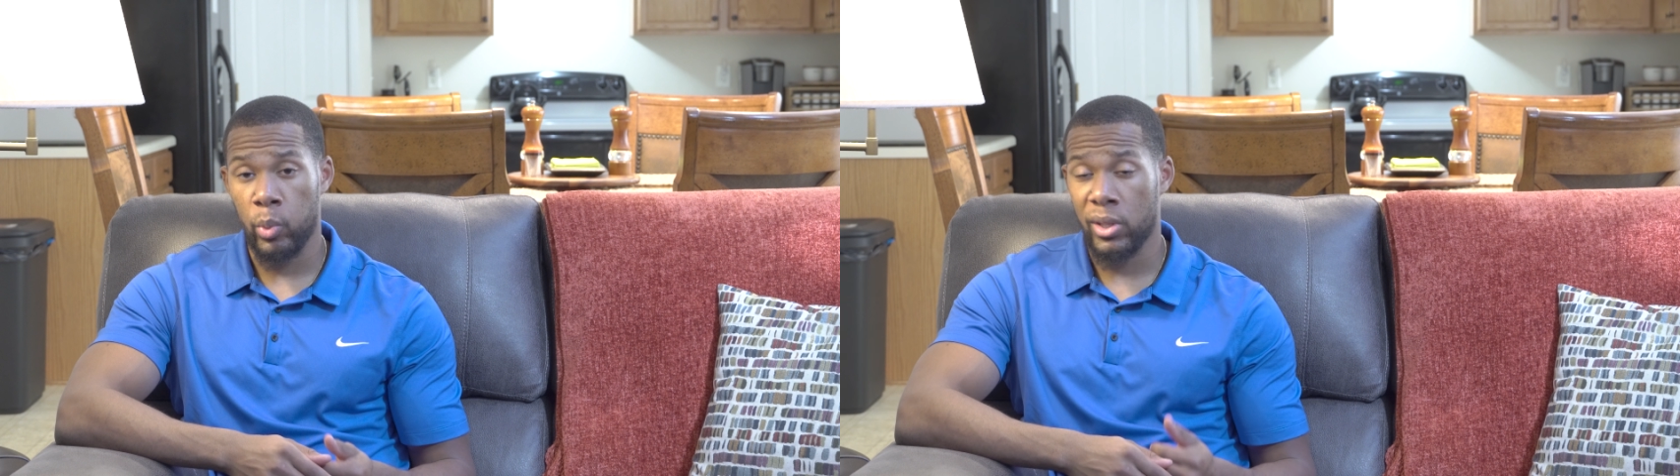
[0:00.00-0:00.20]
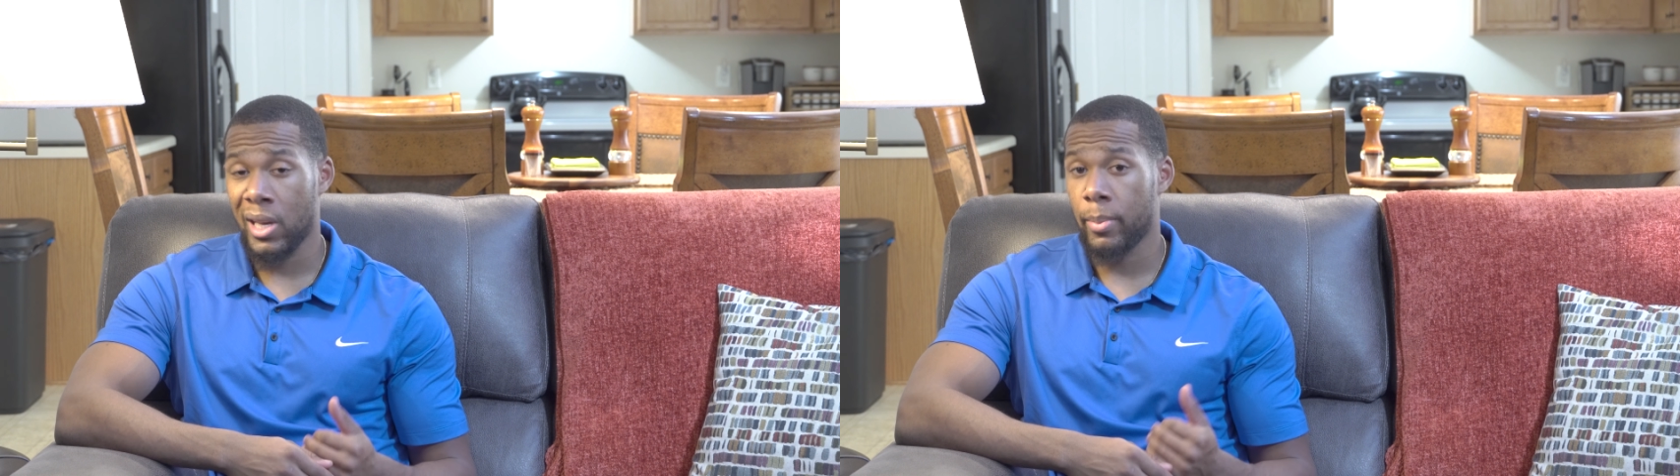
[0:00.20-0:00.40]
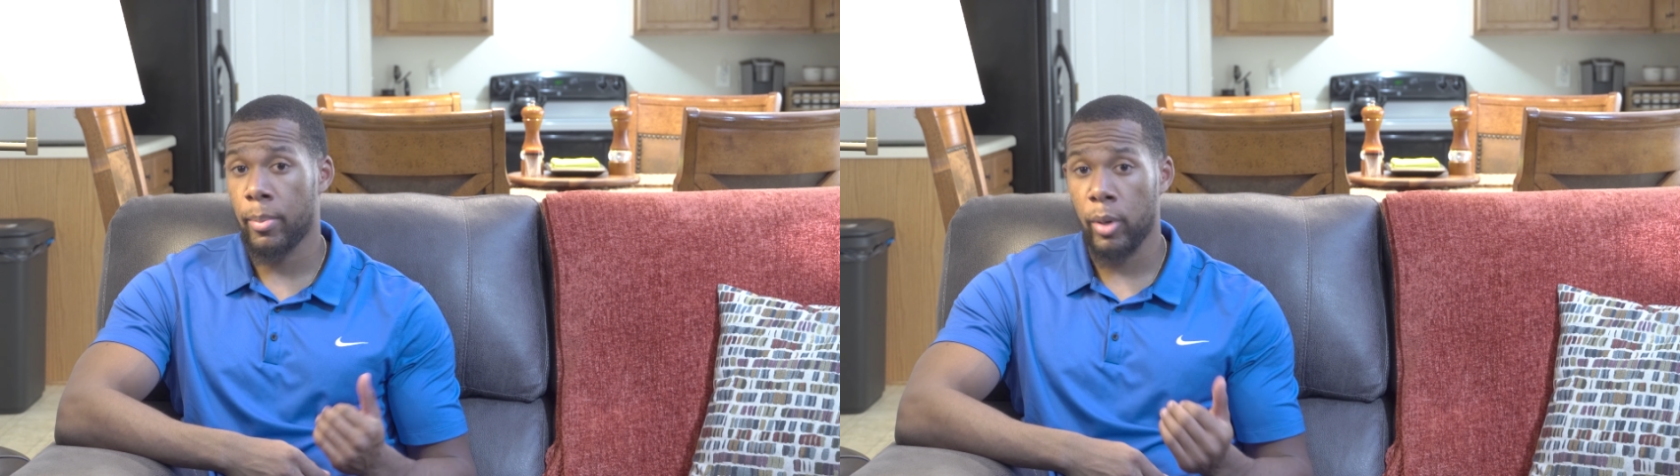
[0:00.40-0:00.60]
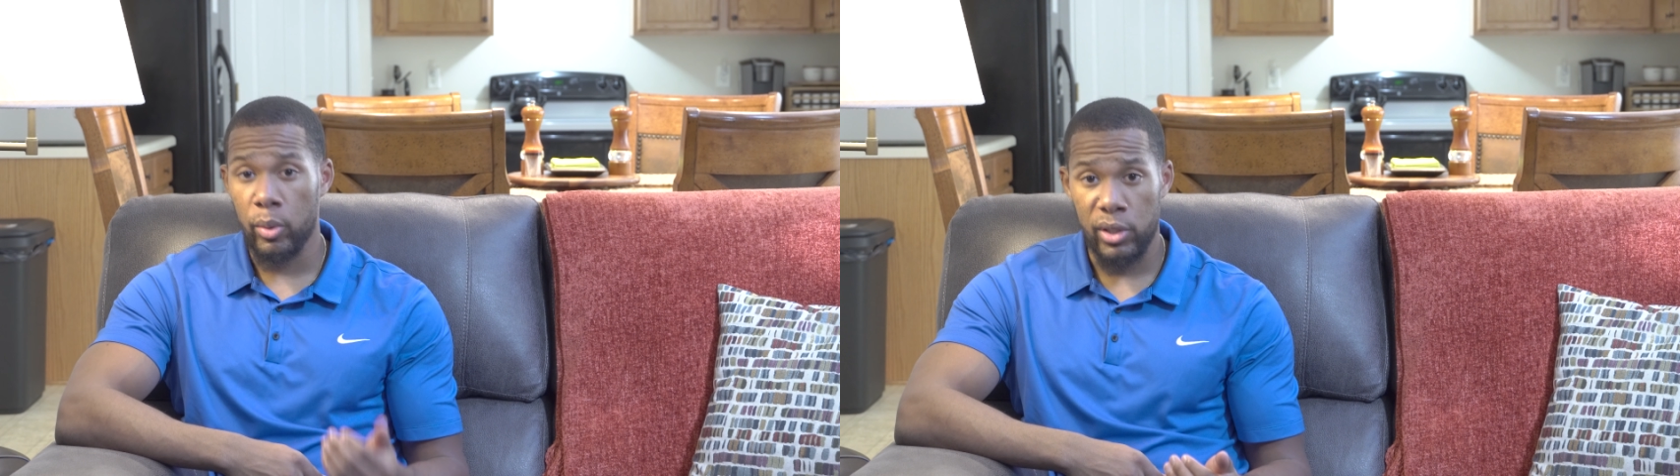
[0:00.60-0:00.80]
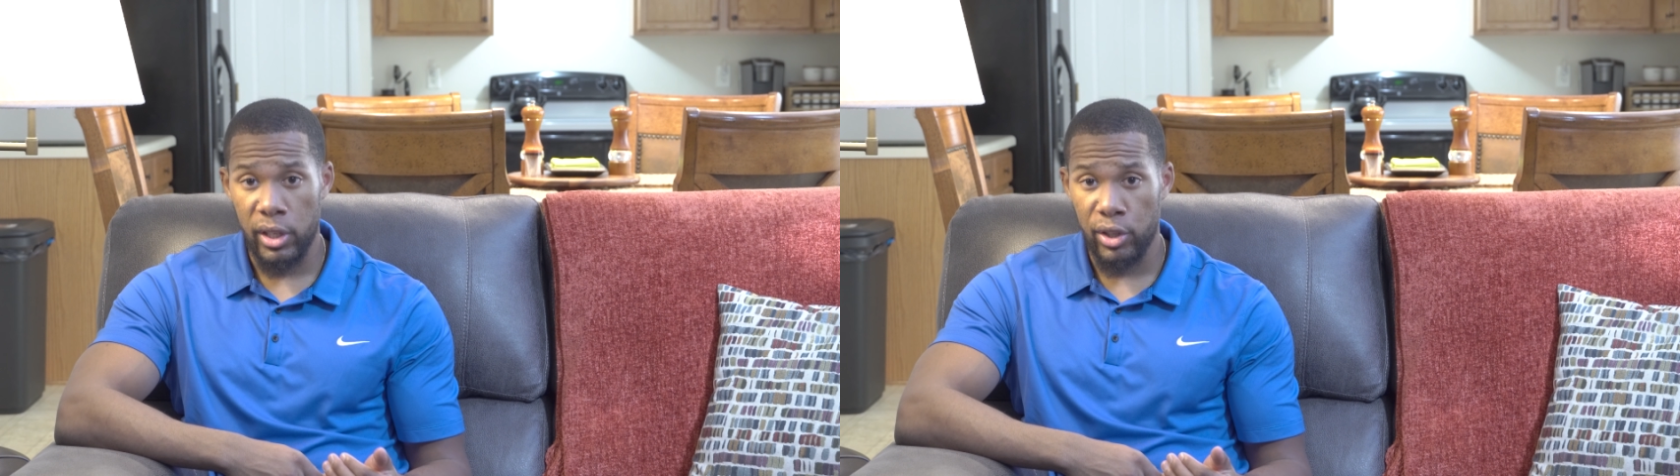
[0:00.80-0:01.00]
what type of
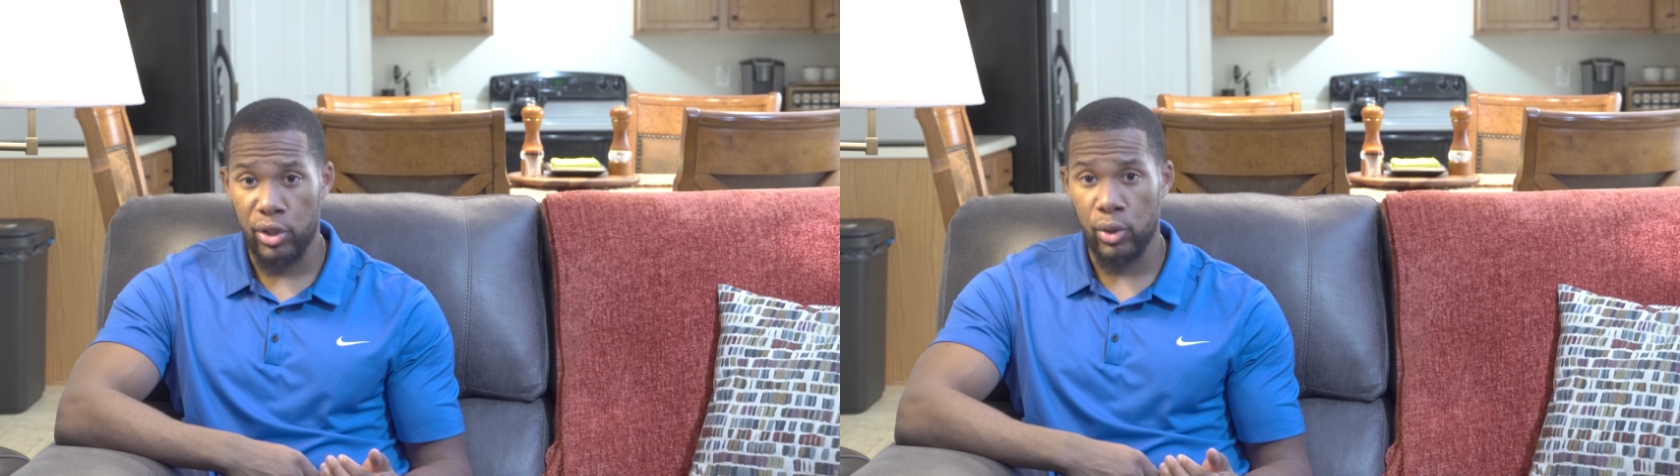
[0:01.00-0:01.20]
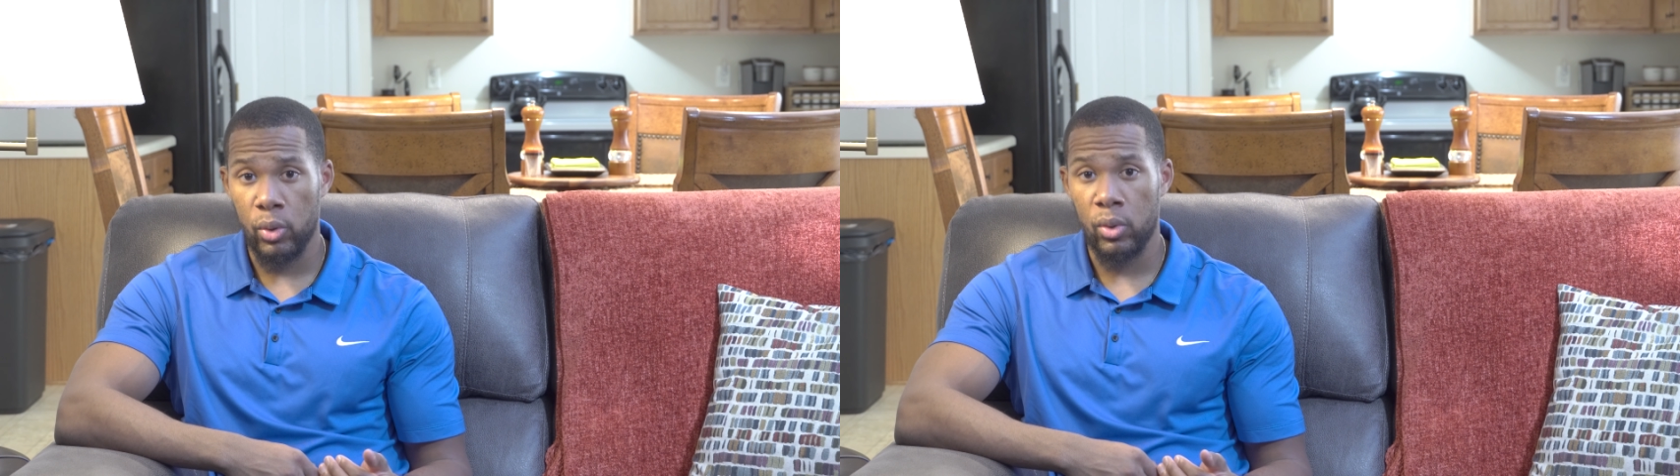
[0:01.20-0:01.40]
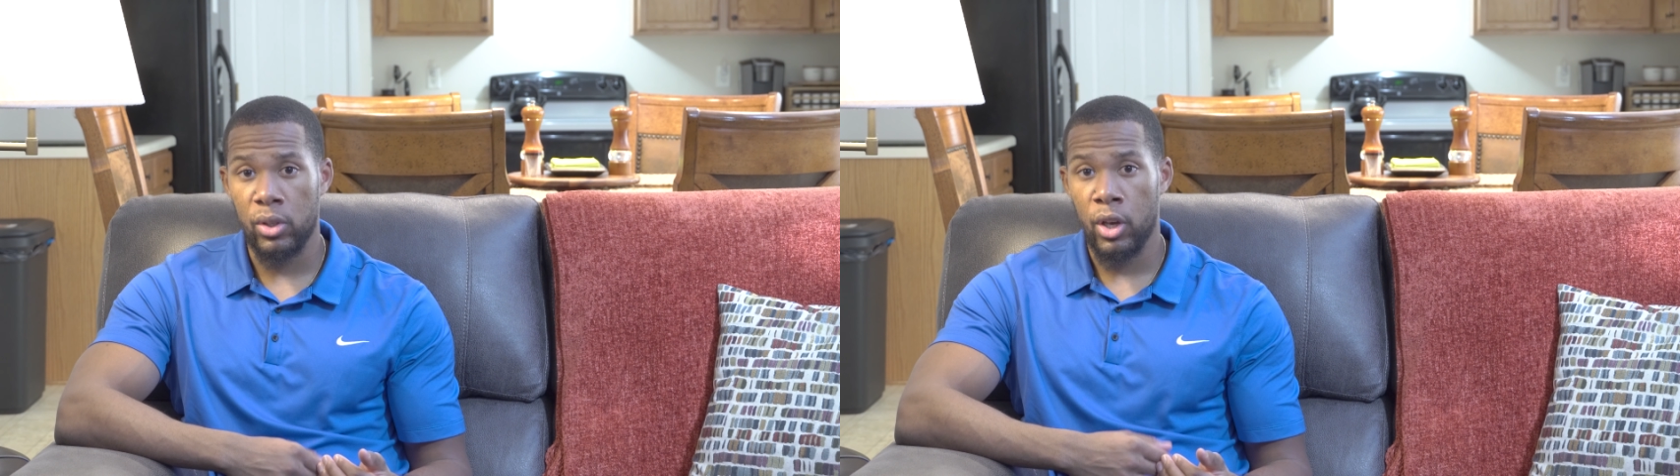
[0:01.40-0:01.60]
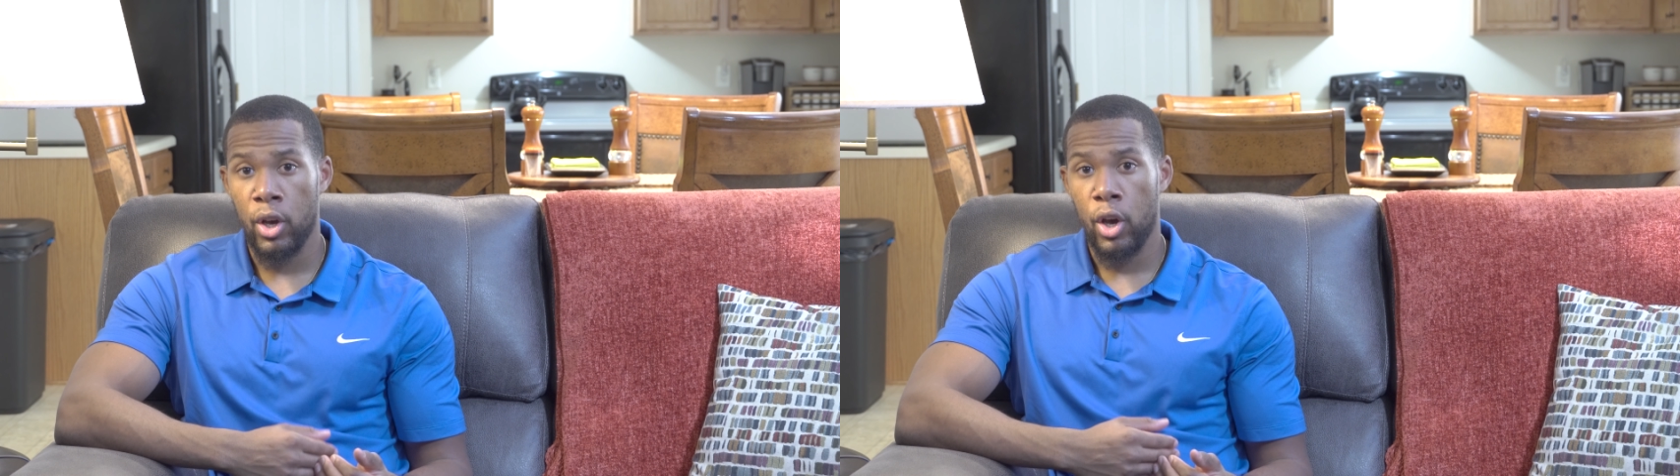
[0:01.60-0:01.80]
protein to choose,